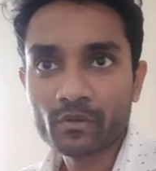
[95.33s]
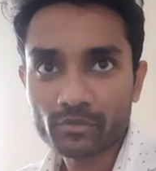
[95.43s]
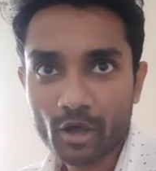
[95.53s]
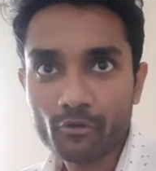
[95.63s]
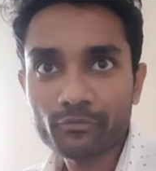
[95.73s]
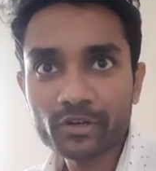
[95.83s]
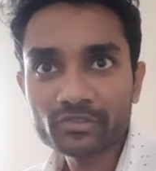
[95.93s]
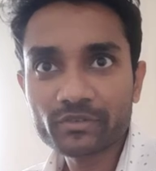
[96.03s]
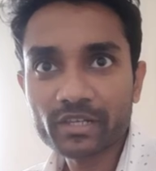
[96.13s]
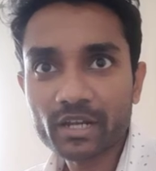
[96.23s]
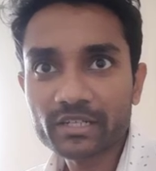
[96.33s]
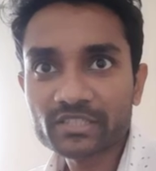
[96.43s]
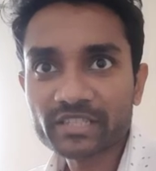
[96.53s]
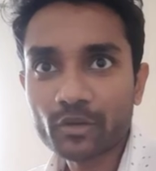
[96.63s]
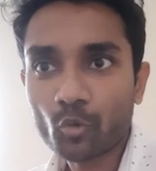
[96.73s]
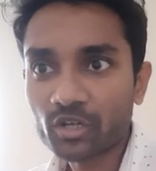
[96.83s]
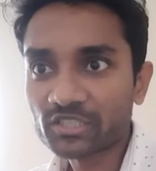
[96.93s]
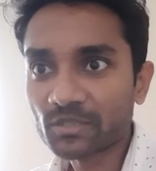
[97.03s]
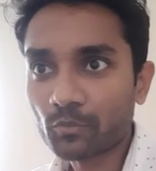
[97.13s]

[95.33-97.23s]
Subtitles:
Now first we'll understand what is a